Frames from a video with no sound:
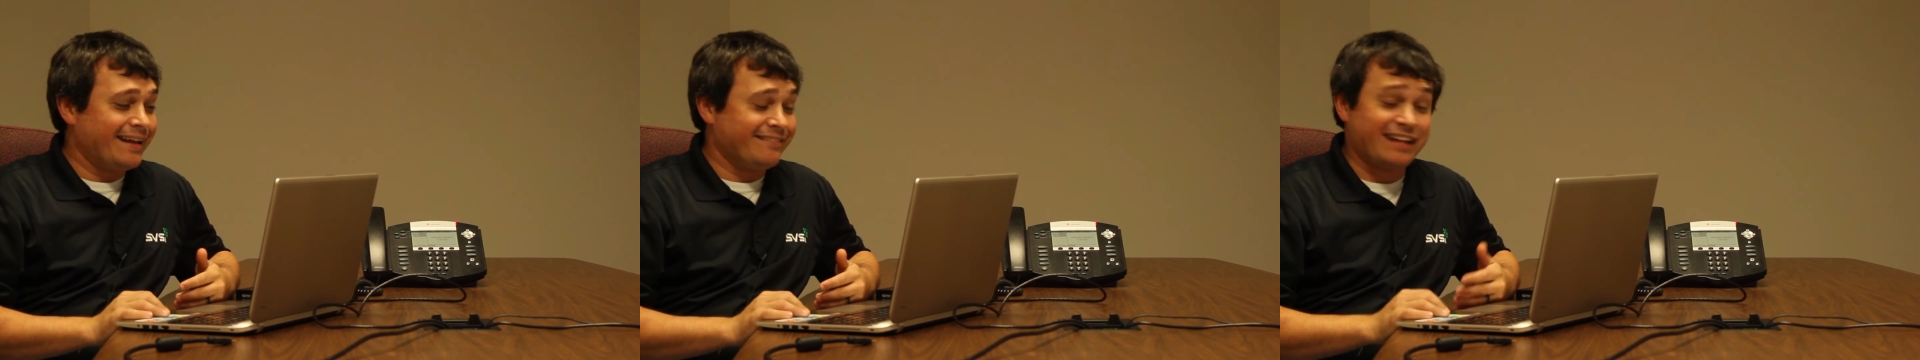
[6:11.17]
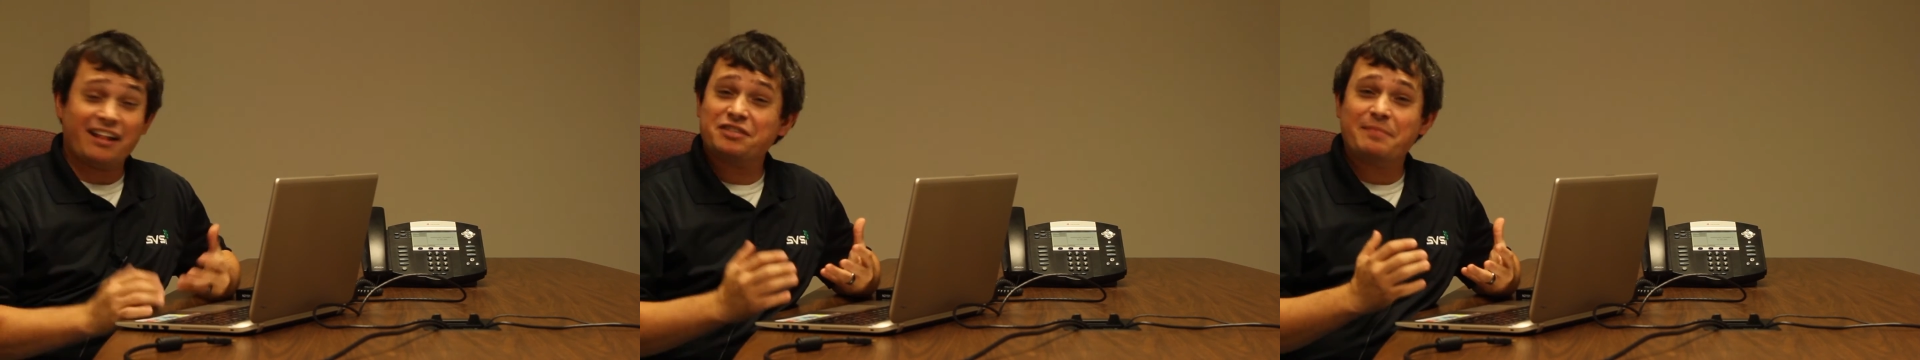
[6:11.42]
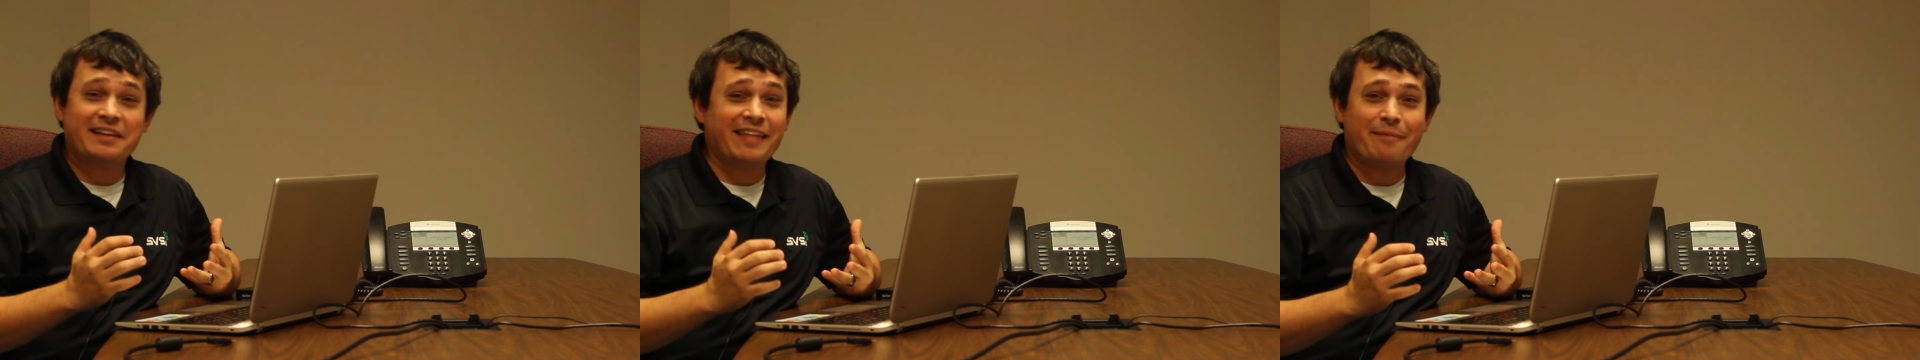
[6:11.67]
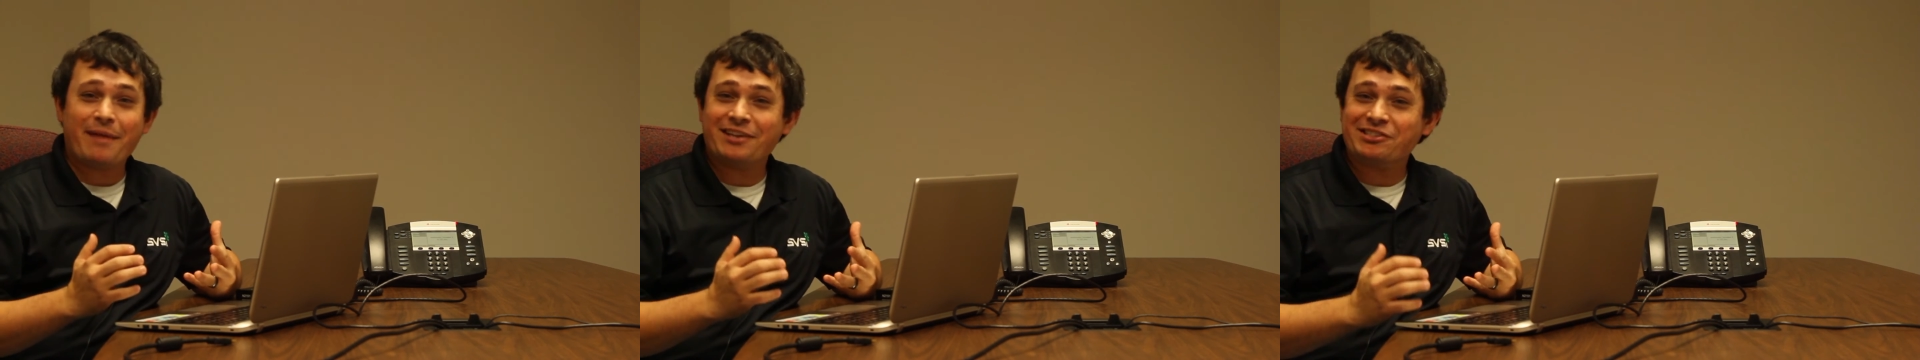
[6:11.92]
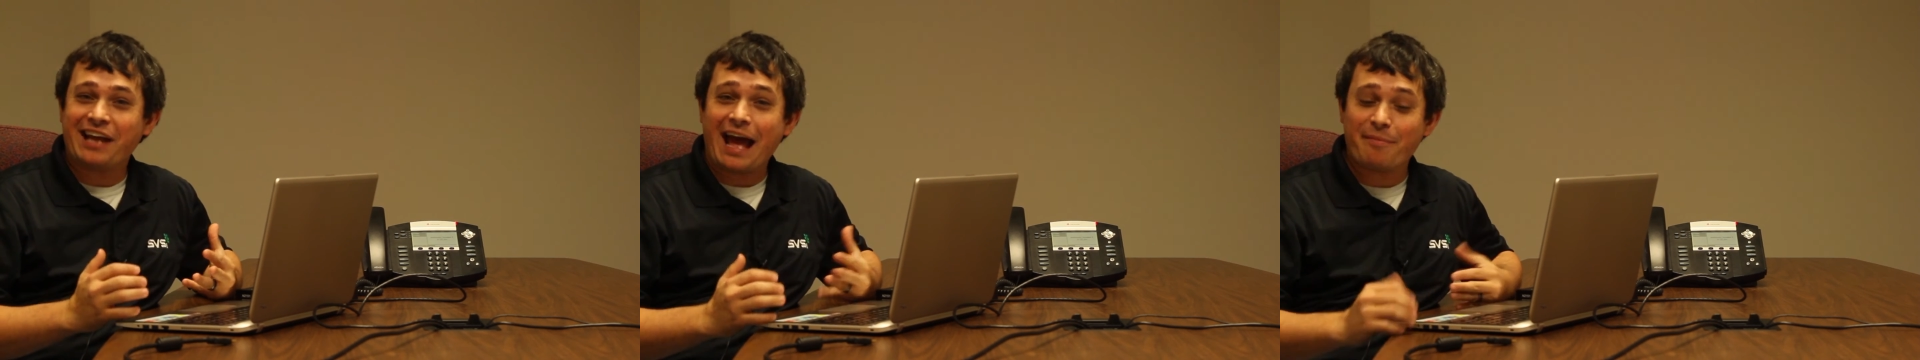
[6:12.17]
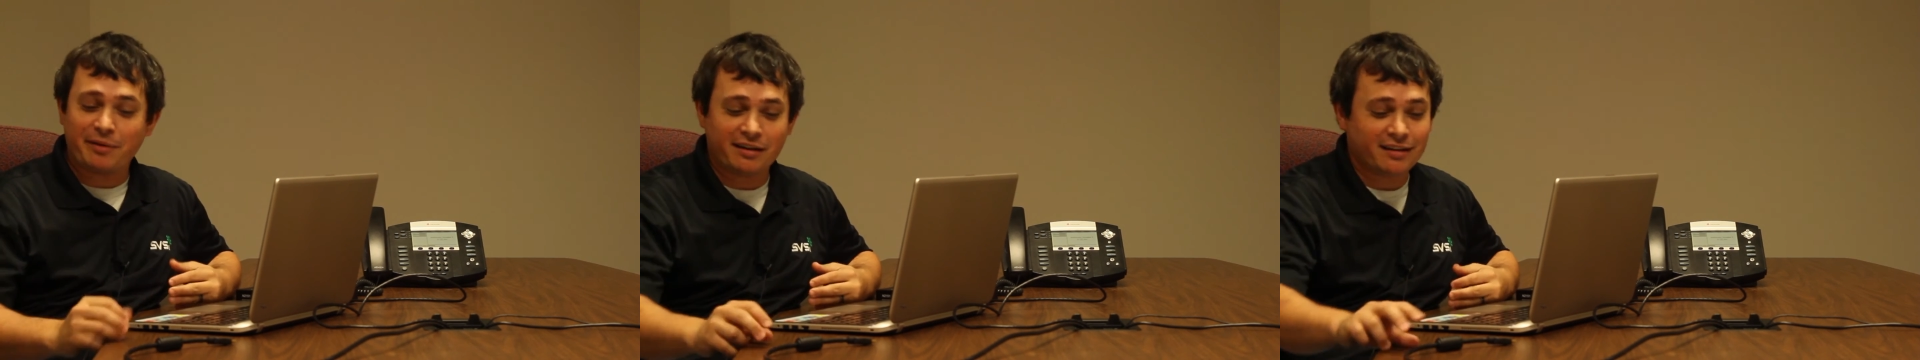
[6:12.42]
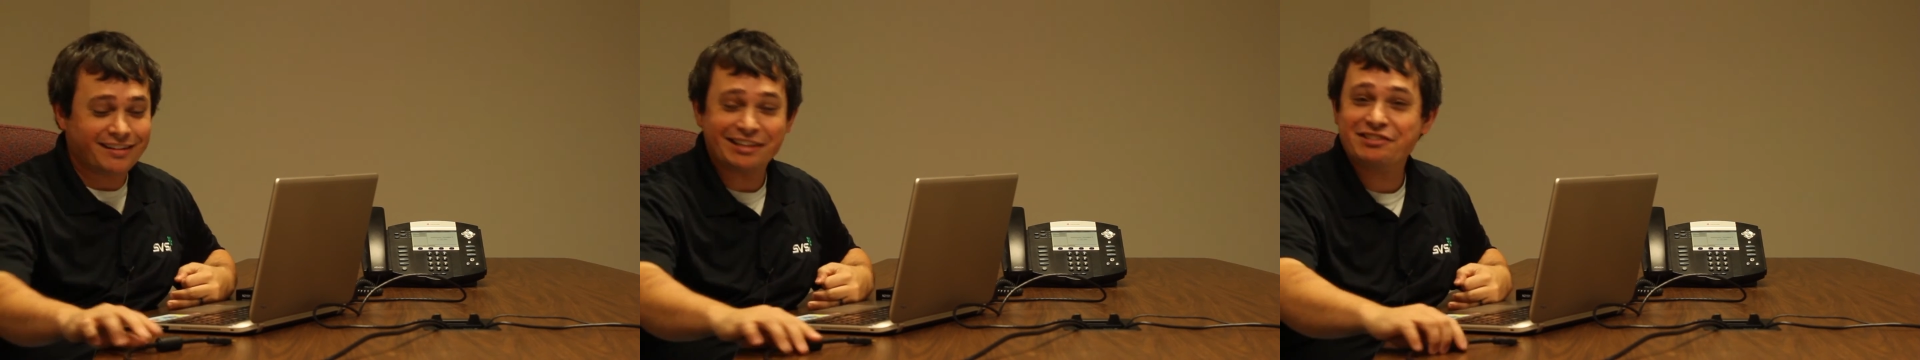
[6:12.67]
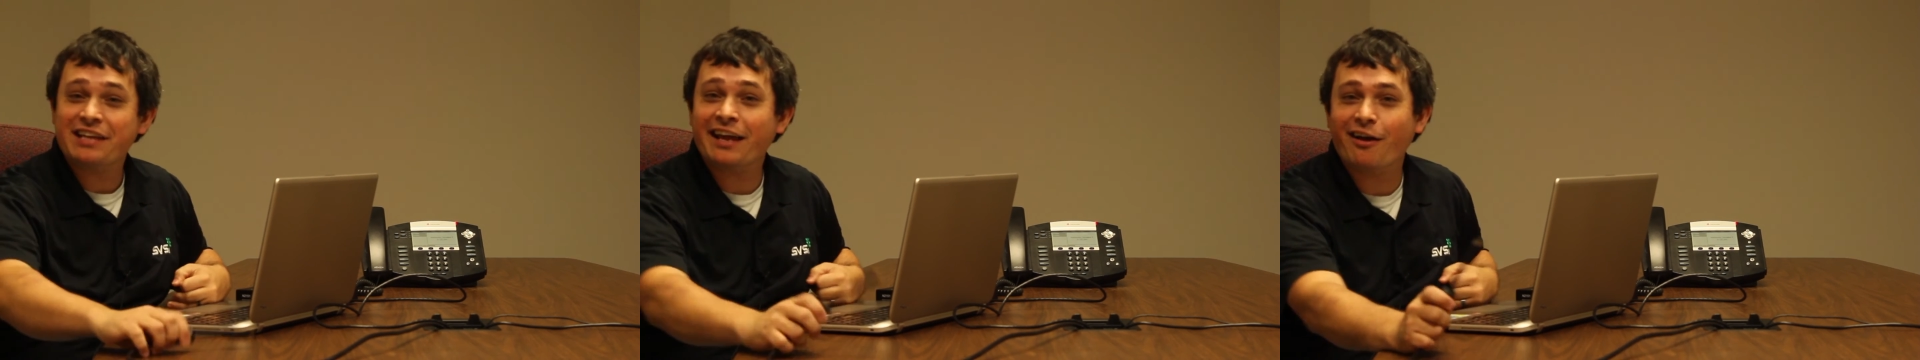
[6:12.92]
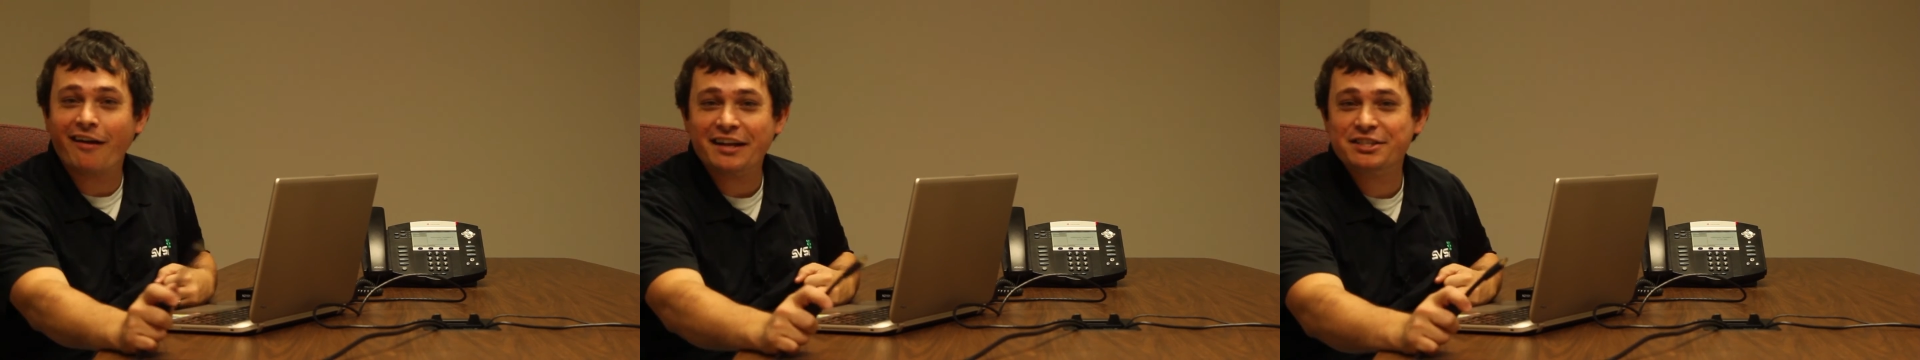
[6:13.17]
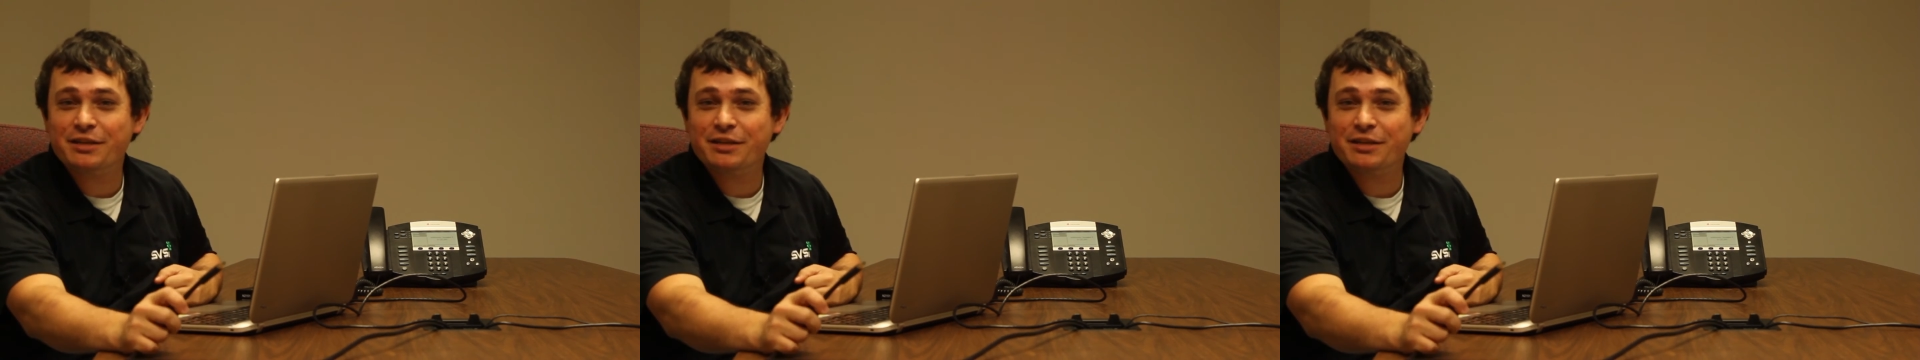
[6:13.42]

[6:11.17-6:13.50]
Now let's make that magic happen. Let's take our H